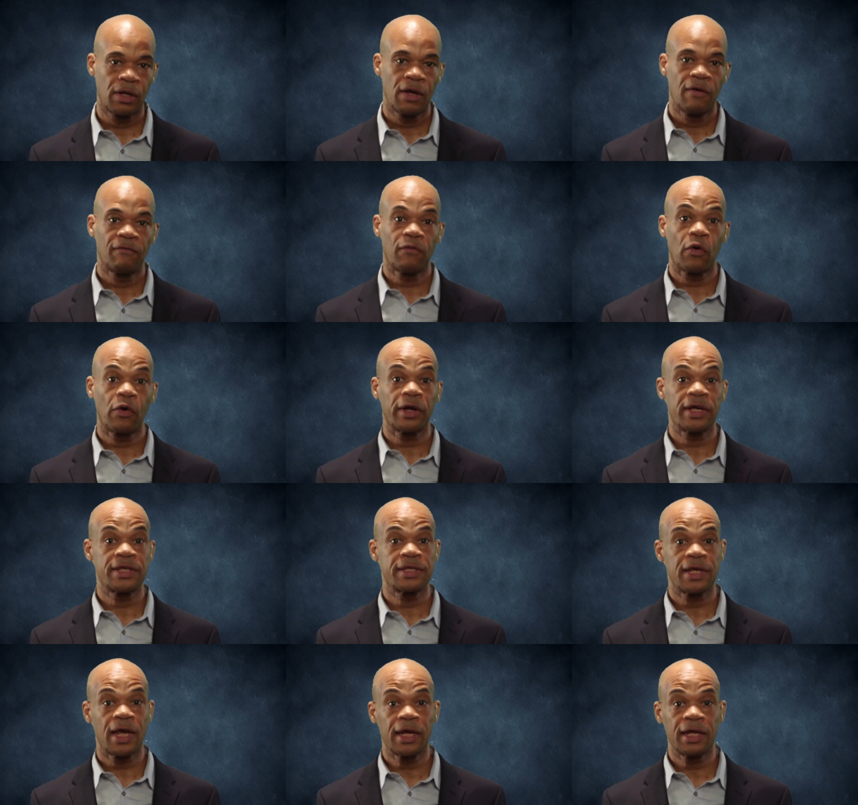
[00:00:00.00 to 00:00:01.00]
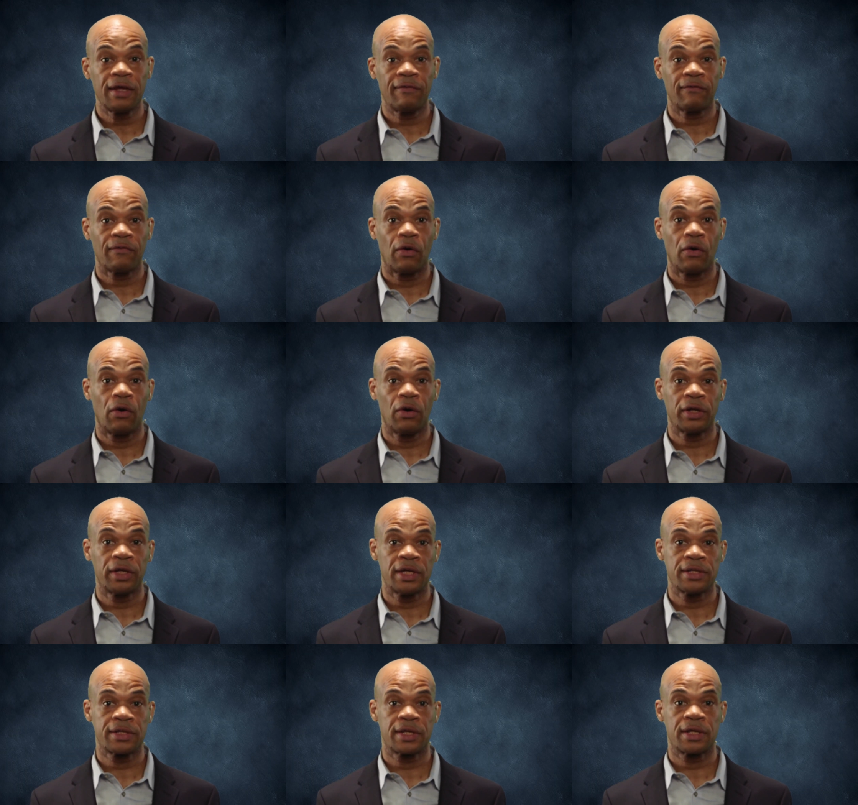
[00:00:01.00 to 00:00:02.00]
For executive
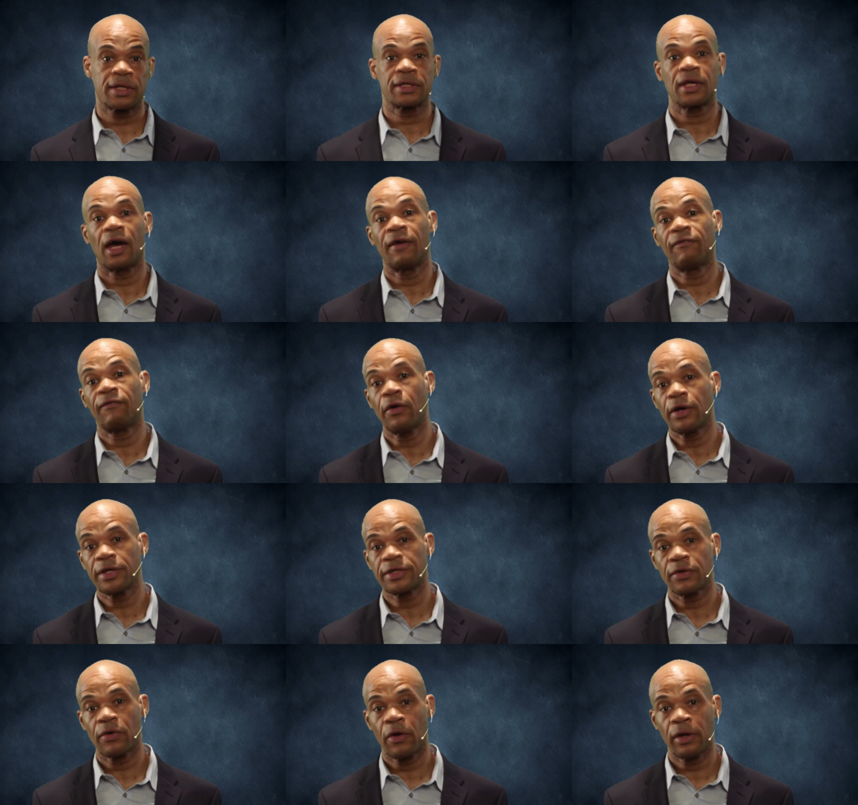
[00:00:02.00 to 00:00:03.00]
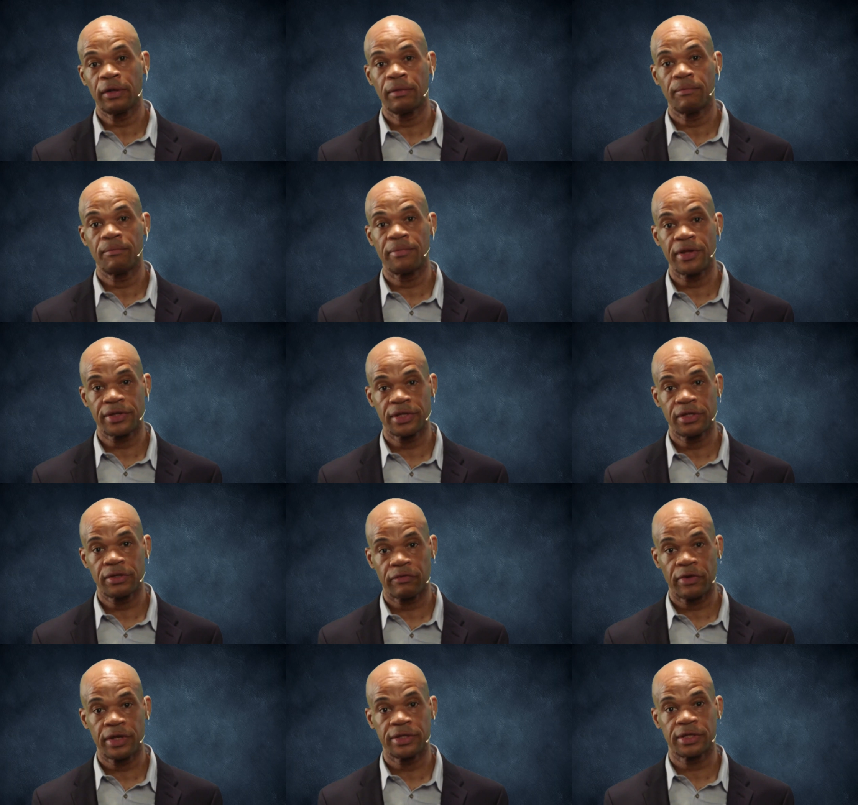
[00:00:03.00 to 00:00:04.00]
audiences, I focus on
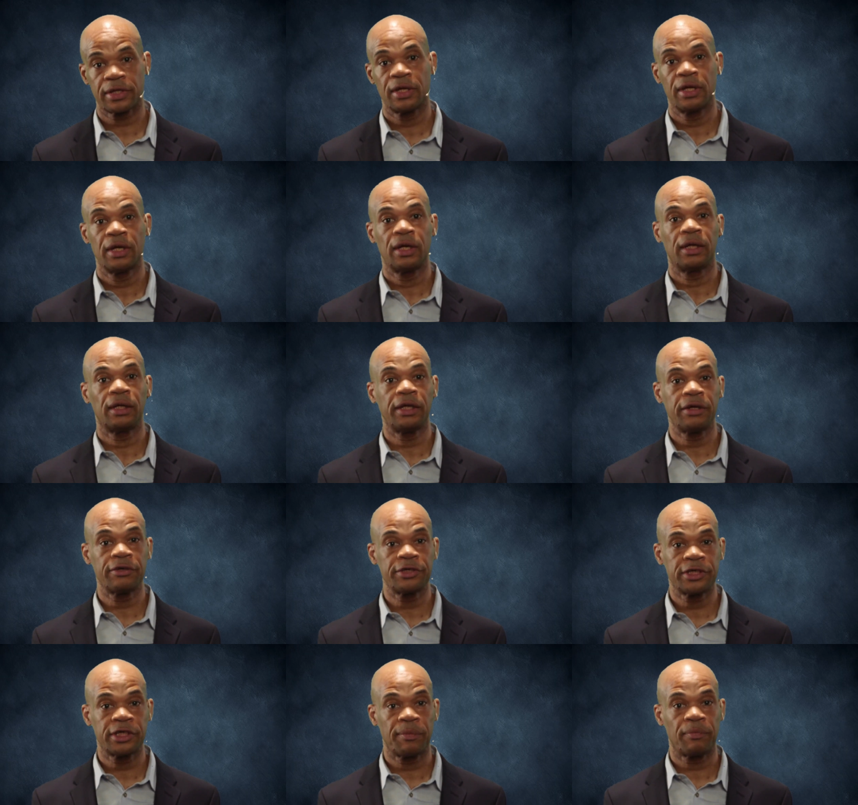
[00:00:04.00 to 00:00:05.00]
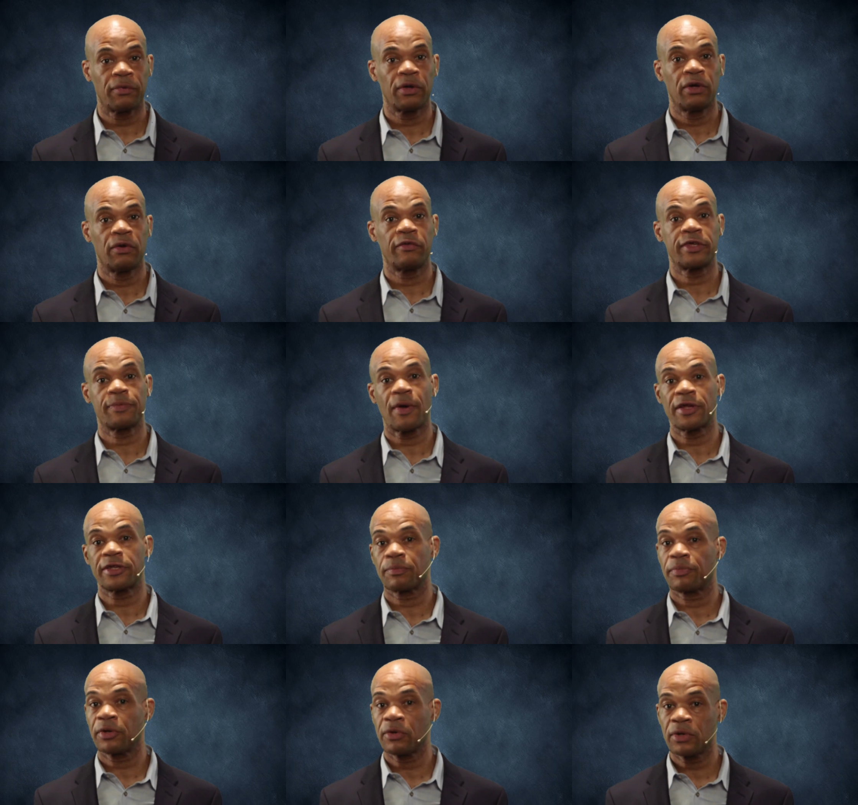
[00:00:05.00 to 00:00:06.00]
business risk, leadership,
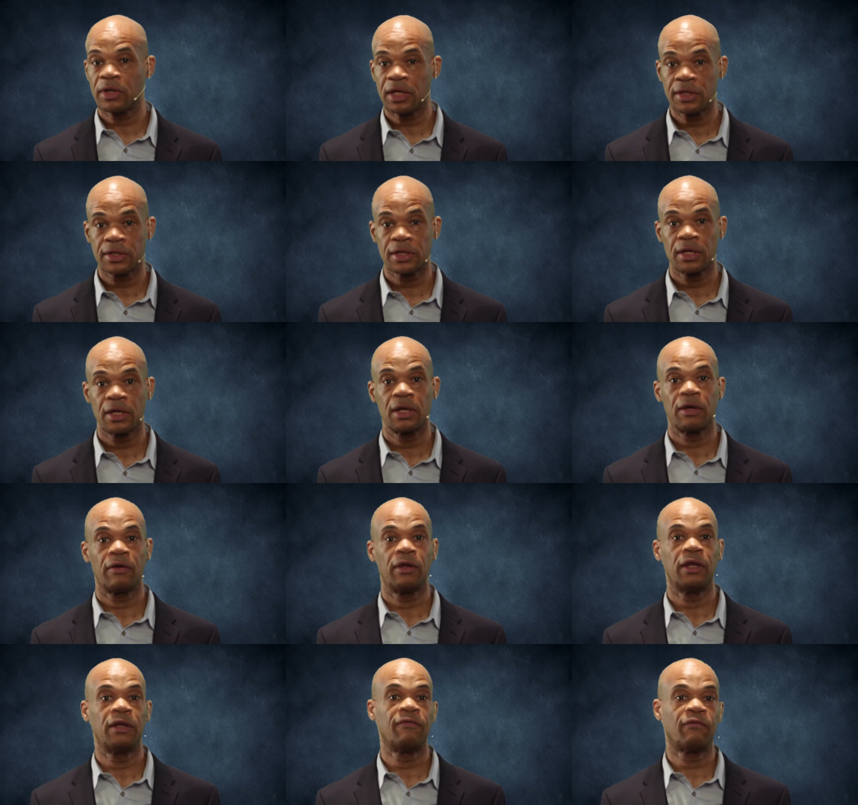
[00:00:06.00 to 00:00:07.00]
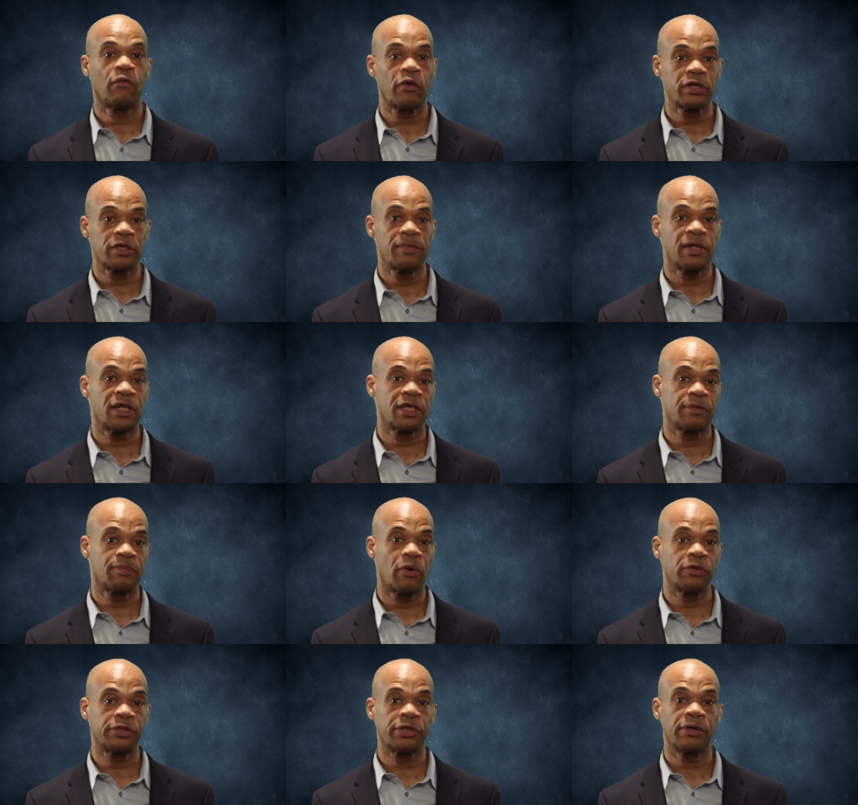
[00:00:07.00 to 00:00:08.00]
responsibilities, enforcement
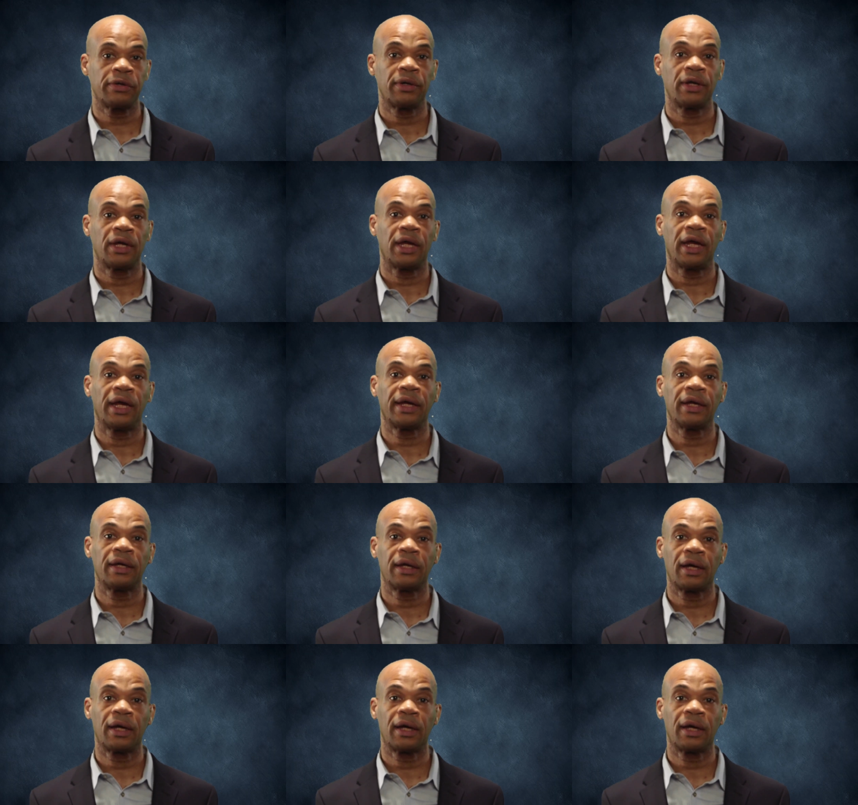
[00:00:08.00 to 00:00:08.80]
exposure, and